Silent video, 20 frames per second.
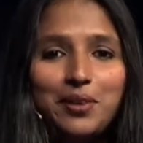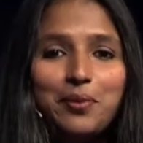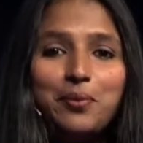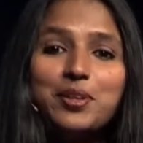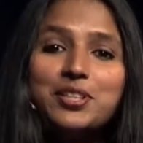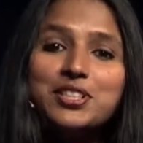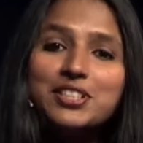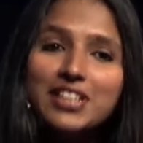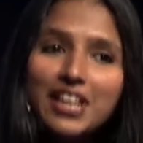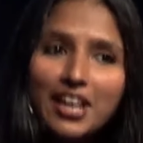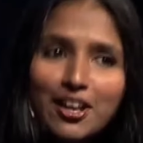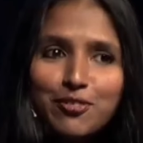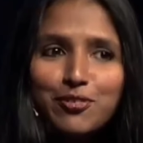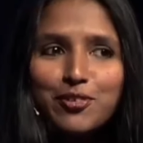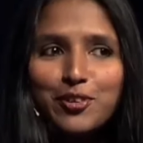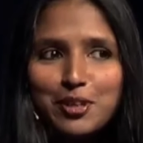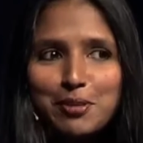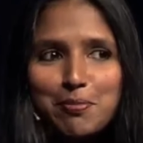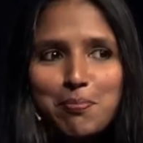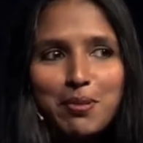which
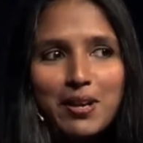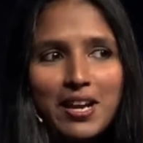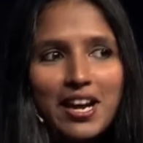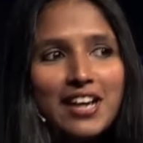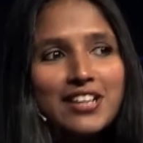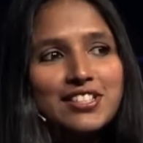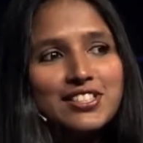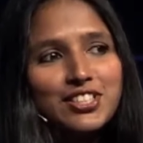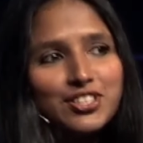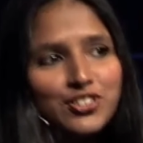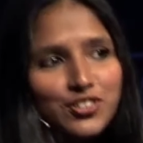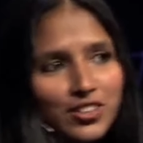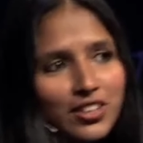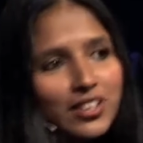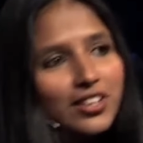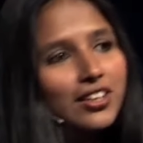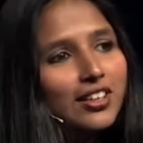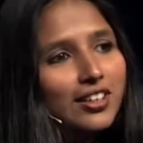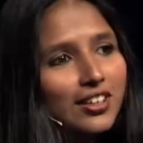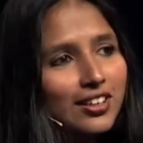therefore implies a
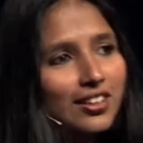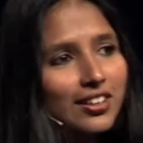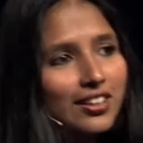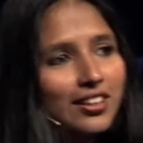trigger